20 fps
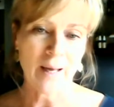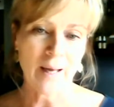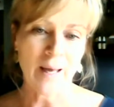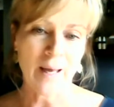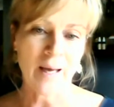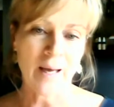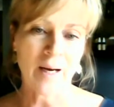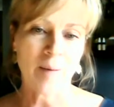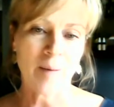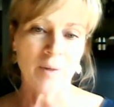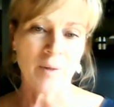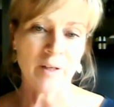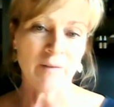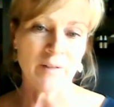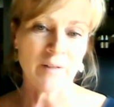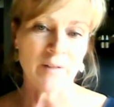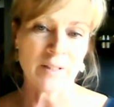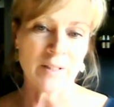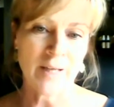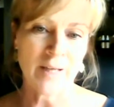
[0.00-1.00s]
and I believe
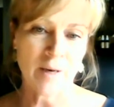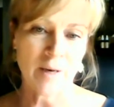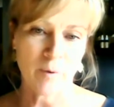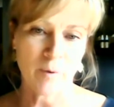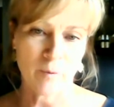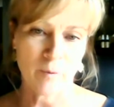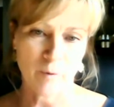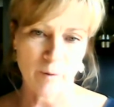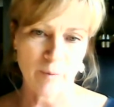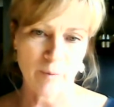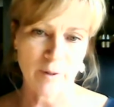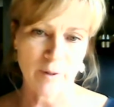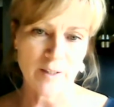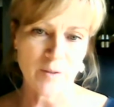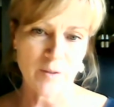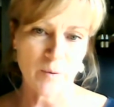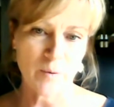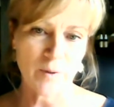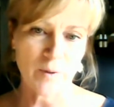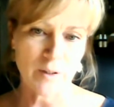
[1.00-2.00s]
it's now been
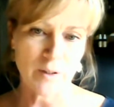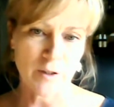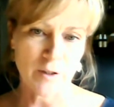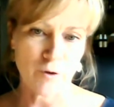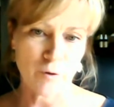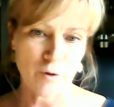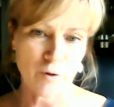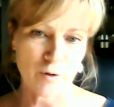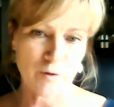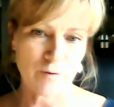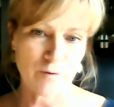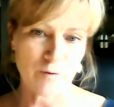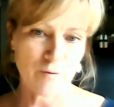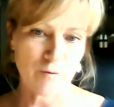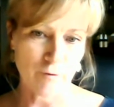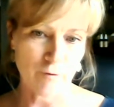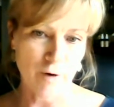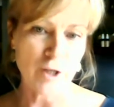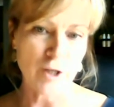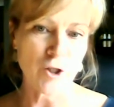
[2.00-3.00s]
replaced with the citrus
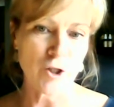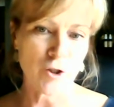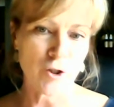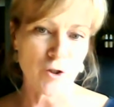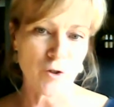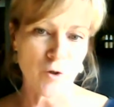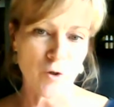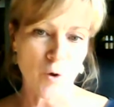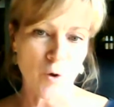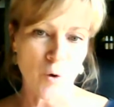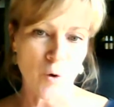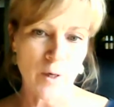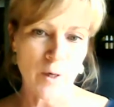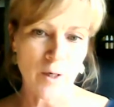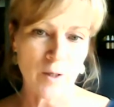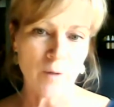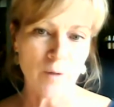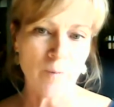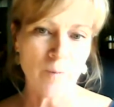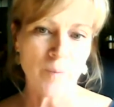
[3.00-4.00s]
fresh
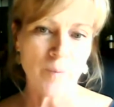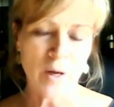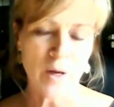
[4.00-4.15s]
oil,